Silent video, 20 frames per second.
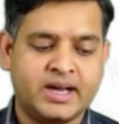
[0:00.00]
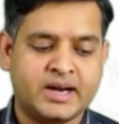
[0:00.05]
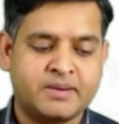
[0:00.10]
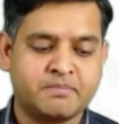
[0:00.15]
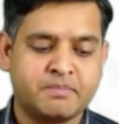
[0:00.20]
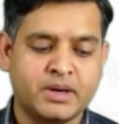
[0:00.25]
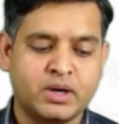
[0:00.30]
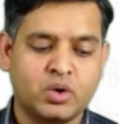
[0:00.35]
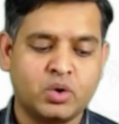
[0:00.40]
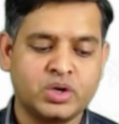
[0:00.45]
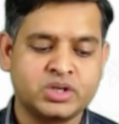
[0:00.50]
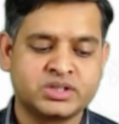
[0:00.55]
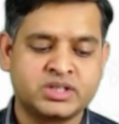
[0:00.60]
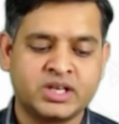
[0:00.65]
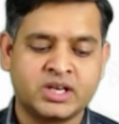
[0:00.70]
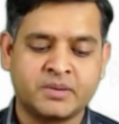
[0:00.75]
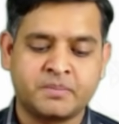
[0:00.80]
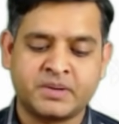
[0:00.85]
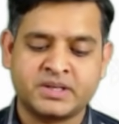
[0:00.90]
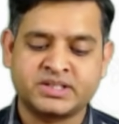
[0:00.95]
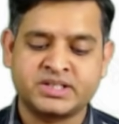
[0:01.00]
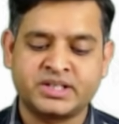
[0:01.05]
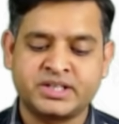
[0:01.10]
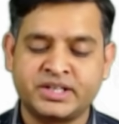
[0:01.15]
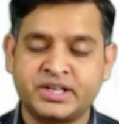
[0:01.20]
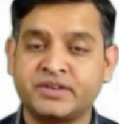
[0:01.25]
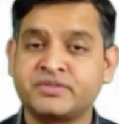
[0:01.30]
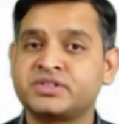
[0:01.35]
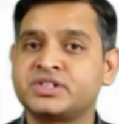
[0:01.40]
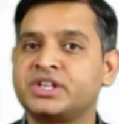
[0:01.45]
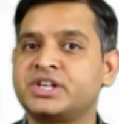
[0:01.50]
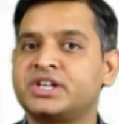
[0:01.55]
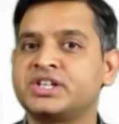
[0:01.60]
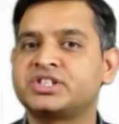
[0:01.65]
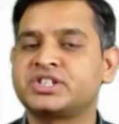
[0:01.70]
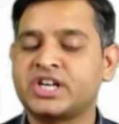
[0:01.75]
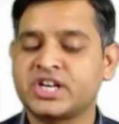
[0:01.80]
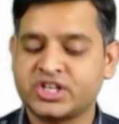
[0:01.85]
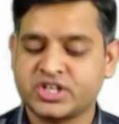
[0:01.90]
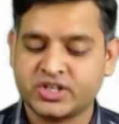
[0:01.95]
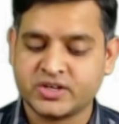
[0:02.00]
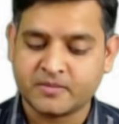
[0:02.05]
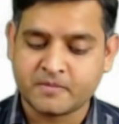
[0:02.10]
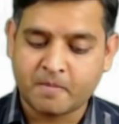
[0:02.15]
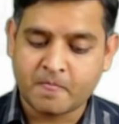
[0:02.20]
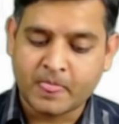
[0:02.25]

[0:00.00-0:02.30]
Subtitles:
and below is the representative CT section.